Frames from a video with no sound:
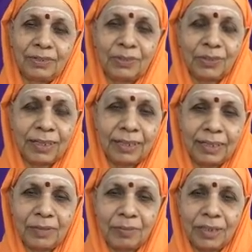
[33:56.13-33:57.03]

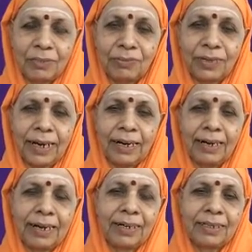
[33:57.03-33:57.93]
Sugandhim means
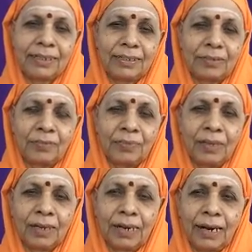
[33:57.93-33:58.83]
fragrant,
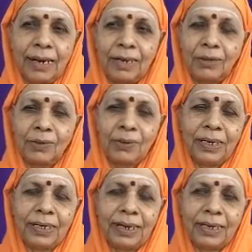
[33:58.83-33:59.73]
and
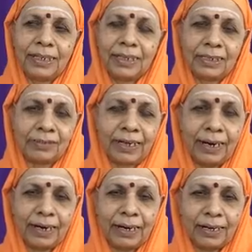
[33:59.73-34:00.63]
who nourishes.
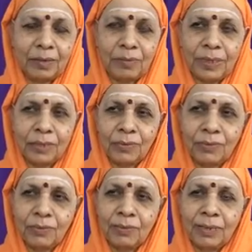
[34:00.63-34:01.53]
Fragrant means
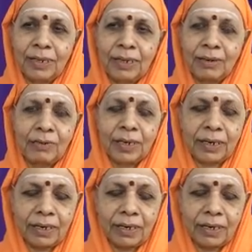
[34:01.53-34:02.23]
what?